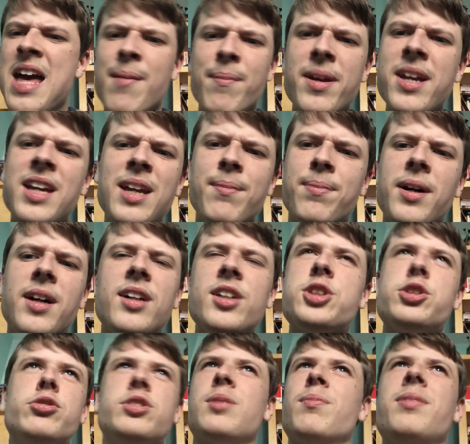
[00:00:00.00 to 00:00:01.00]
Being
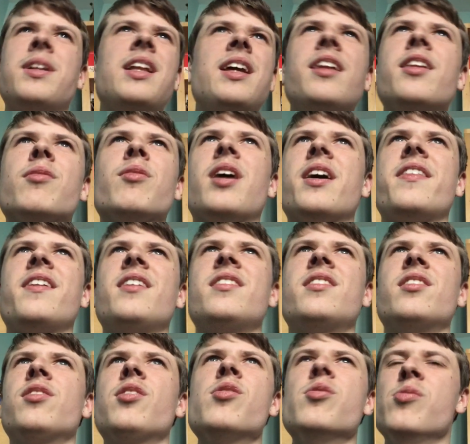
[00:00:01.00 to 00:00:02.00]
impartial is completely the right thing
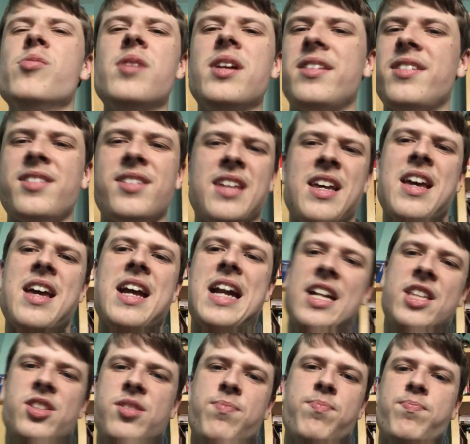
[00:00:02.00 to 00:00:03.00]
to do. It's
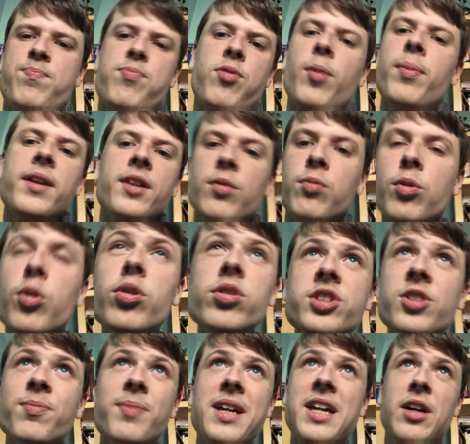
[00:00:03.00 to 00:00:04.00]
probably the
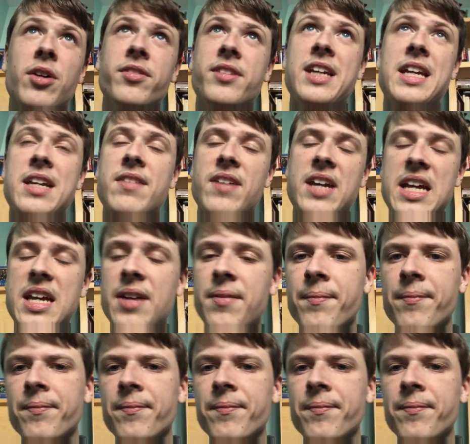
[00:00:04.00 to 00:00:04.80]
rules of being on TV.